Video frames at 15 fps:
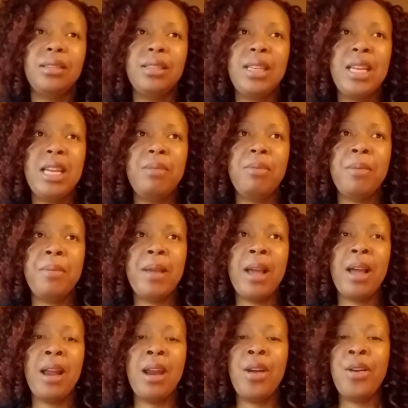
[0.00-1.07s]
keeping me,
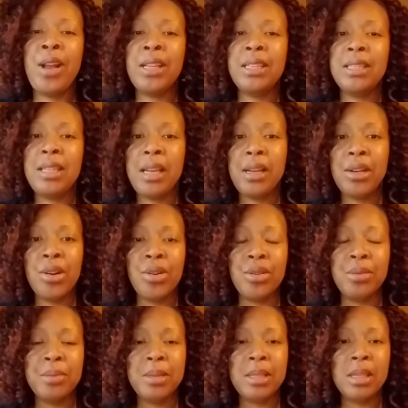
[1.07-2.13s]
I know not to take
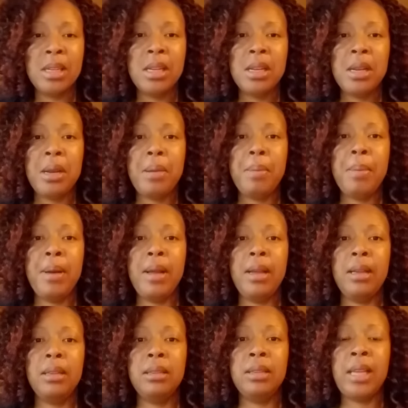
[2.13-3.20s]
gulps,
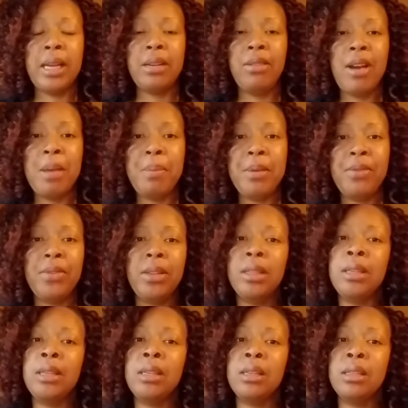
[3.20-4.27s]
but that cramping
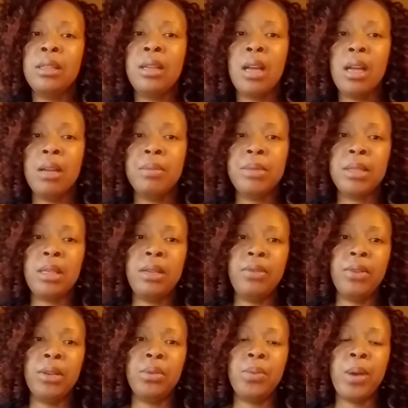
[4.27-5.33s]
feeling comes
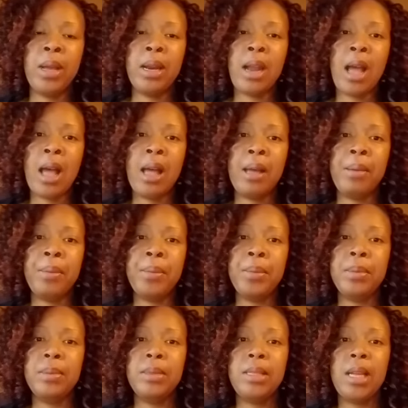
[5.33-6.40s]
even when I'm
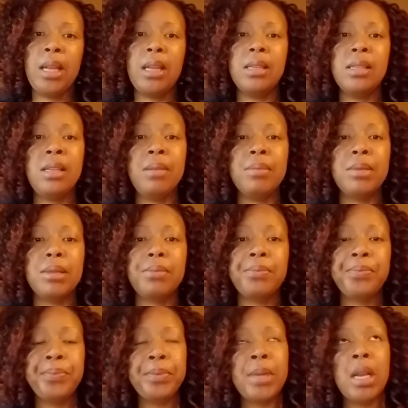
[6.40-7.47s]
taking sips.
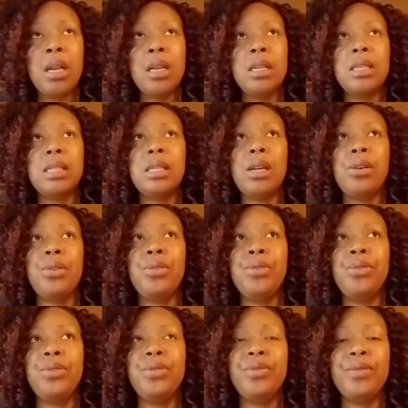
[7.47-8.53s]

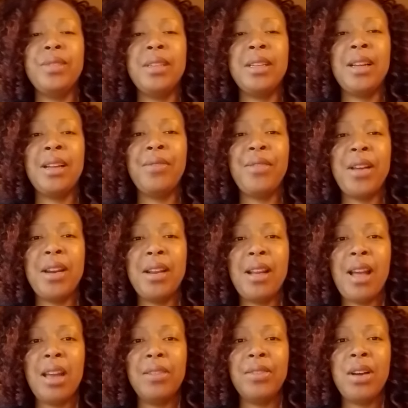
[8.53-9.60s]
So I find it
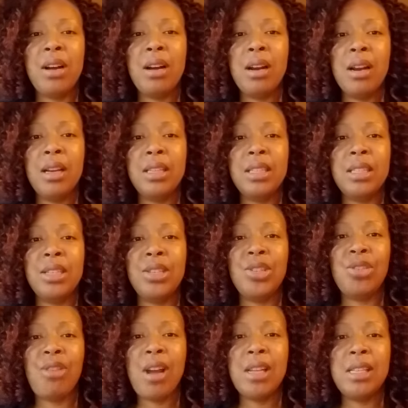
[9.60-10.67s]
kind of hard to
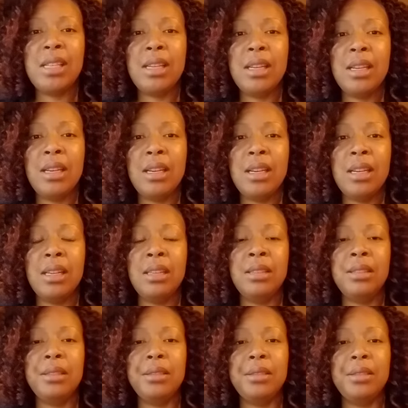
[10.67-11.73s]
try to get in